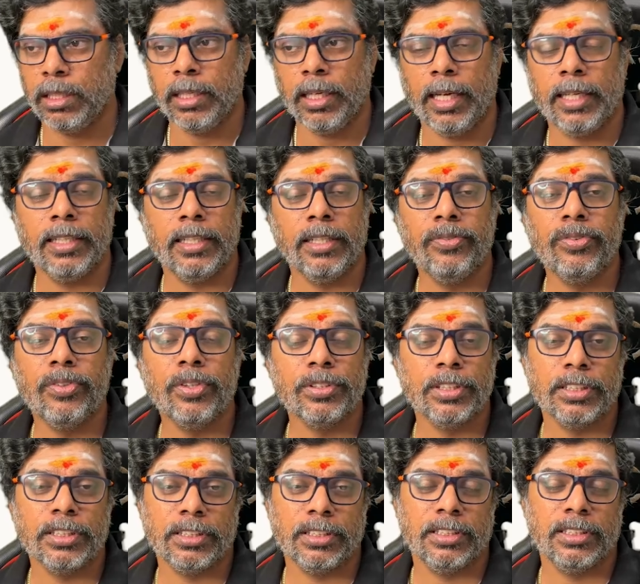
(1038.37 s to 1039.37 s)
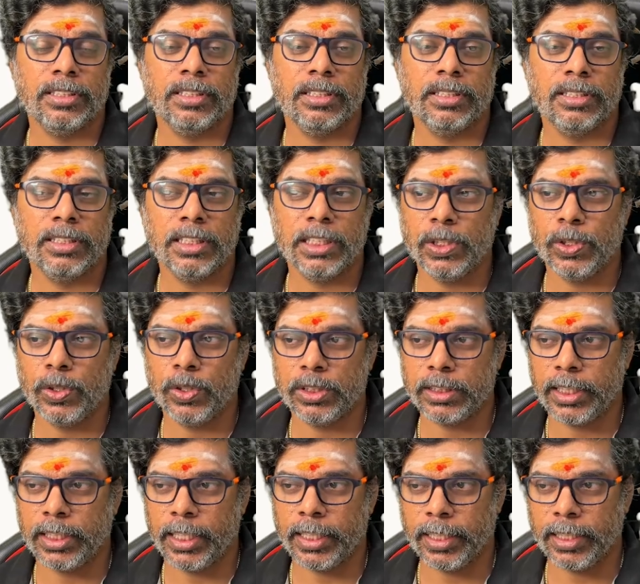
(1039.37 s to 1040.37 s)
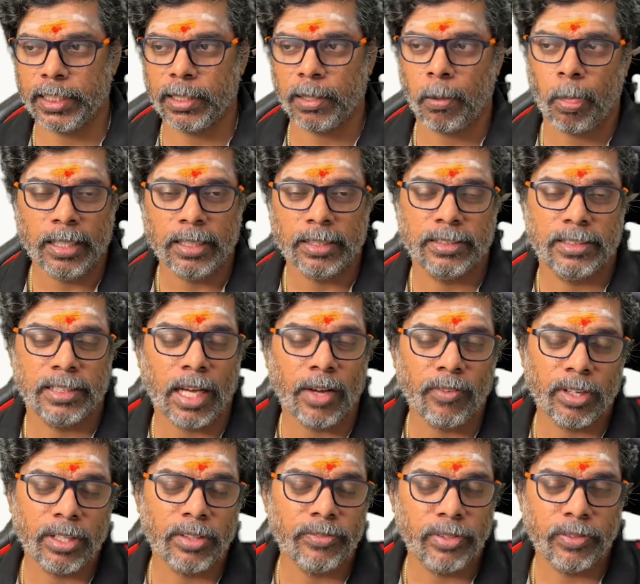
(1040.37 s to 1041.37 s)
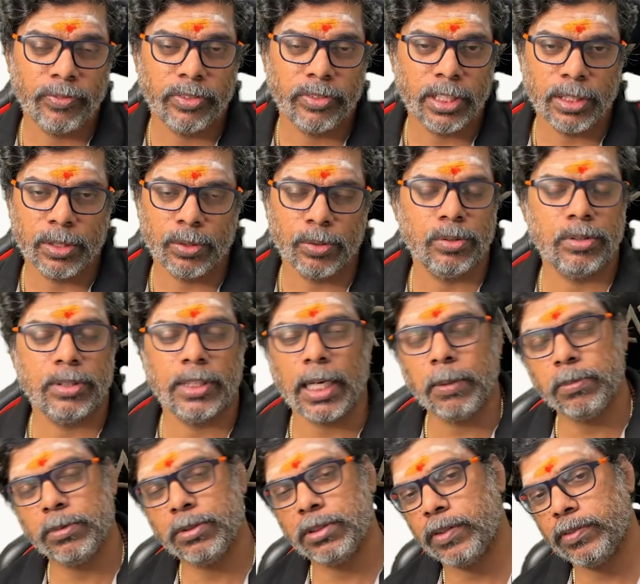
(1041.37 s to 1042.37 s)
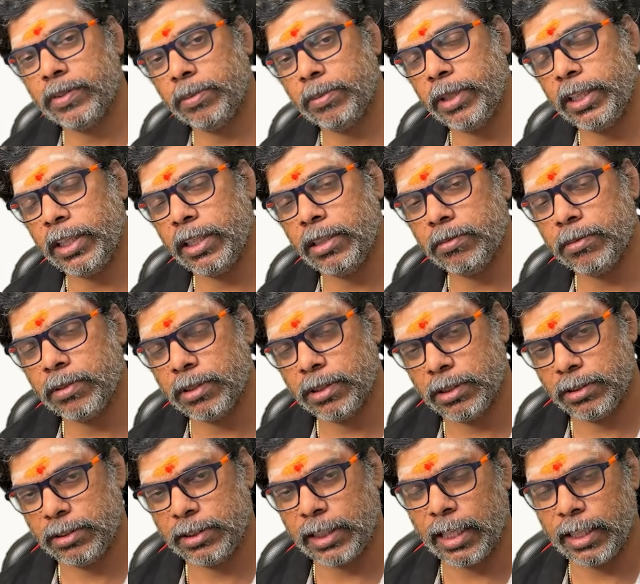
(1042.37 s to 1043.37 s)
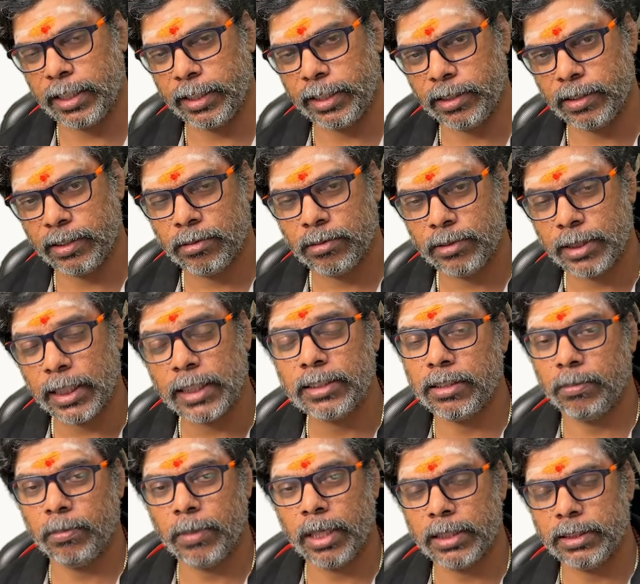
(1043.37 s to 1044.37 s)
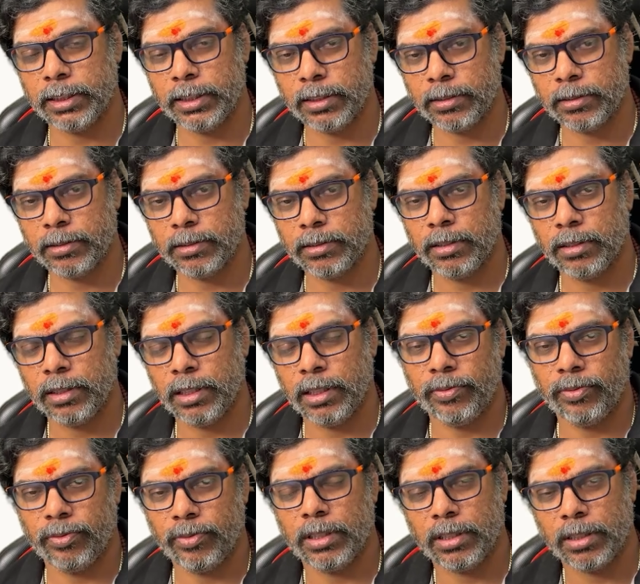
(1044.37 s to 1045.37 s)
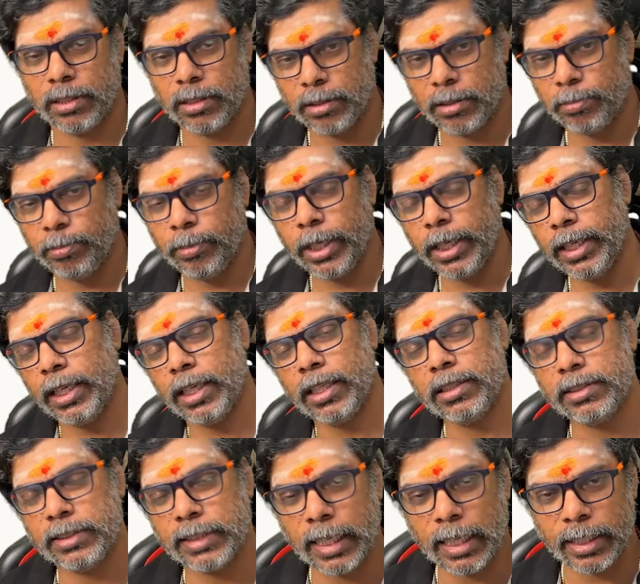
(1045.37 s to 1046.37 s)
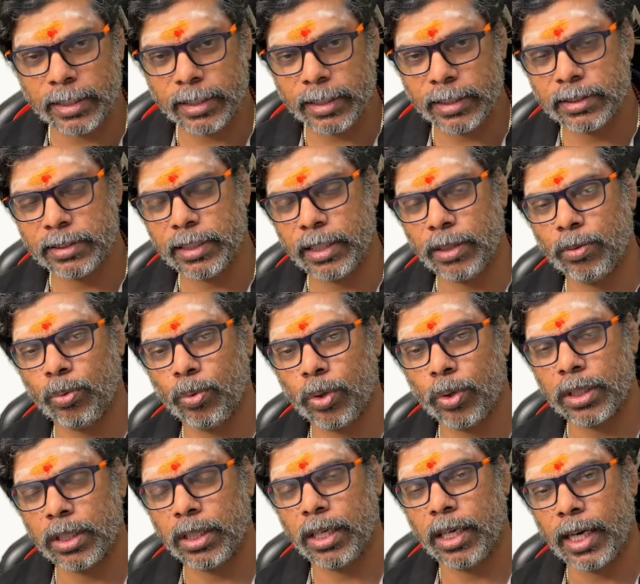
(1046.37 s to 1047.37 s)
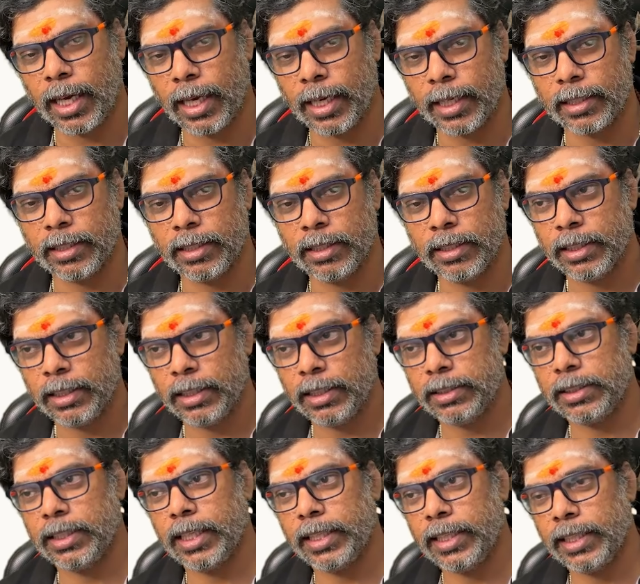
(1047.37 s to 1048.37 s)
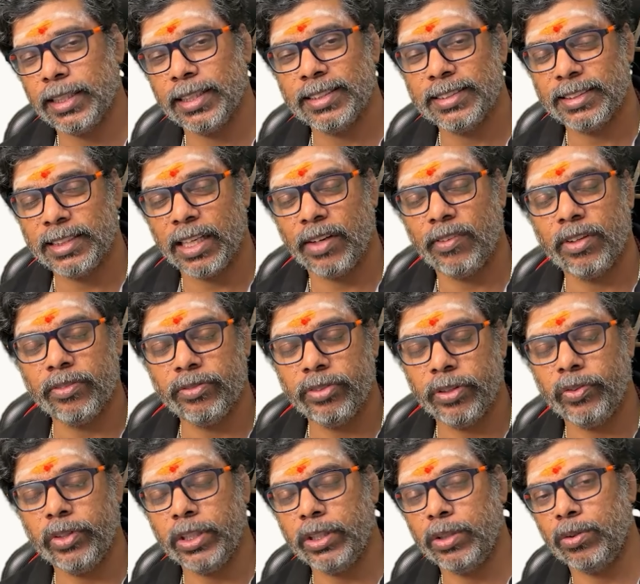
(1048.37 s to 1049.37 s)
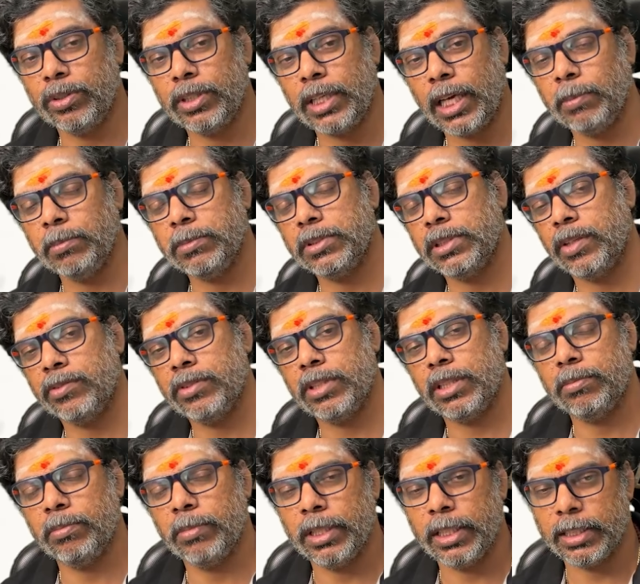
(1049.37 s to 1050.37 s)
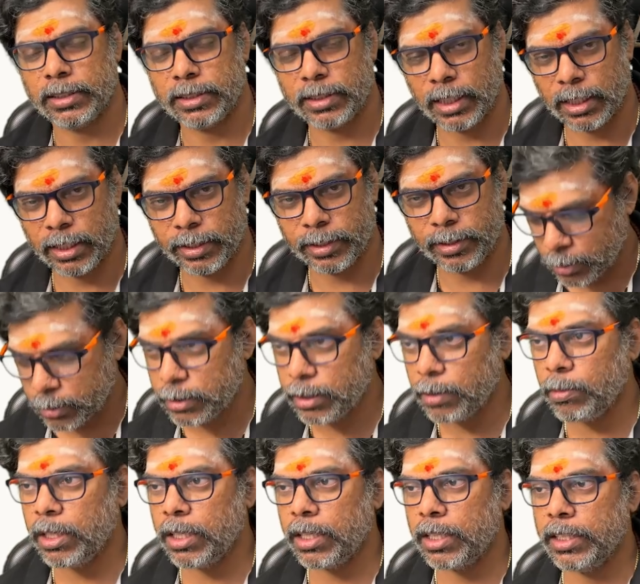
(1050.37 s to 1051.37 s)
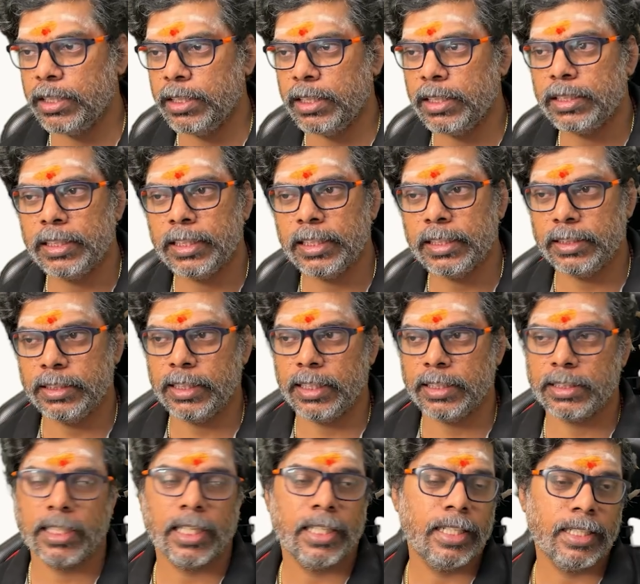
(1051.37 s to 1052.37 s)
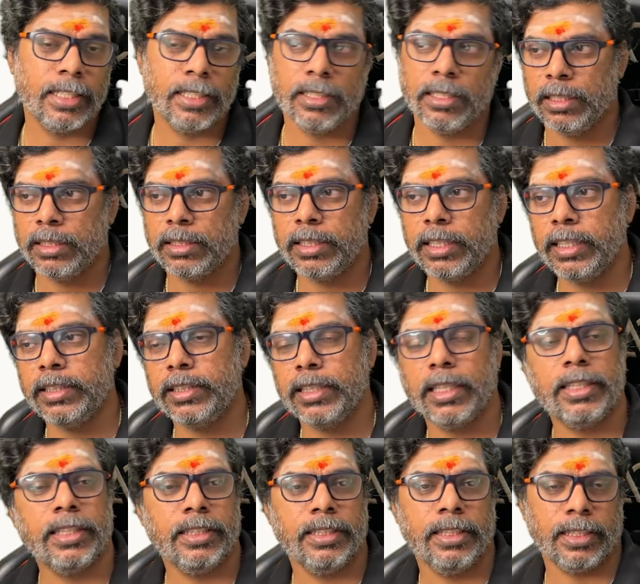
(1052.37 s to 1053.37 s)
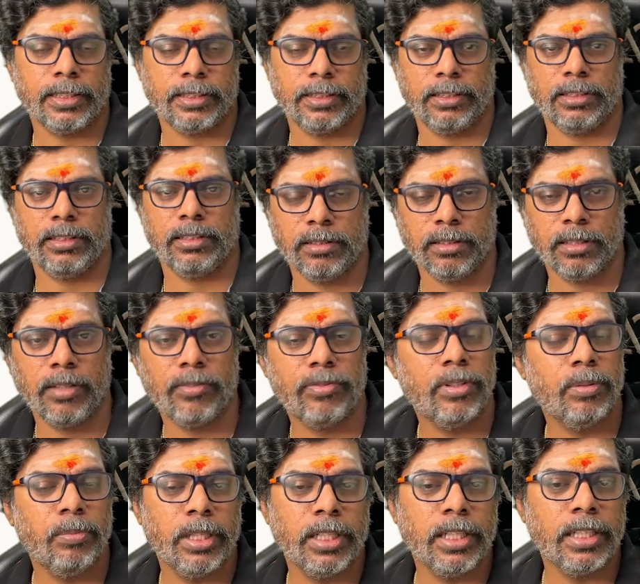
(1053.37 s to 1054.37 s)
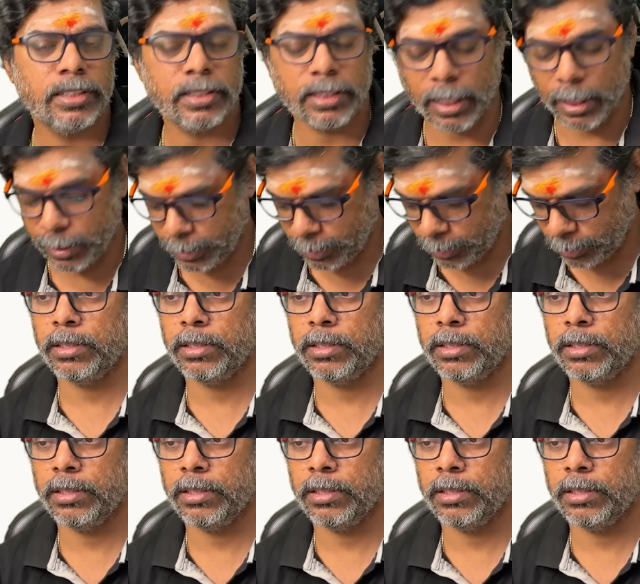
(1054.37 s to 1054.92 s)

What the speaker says: And Infosys CEO is getting 752 times of the median salary. Just imagine, if median salary is say 1 lakh, he is getting 752 times of that median salary. Similarly, TCS getting 330x of the median salary,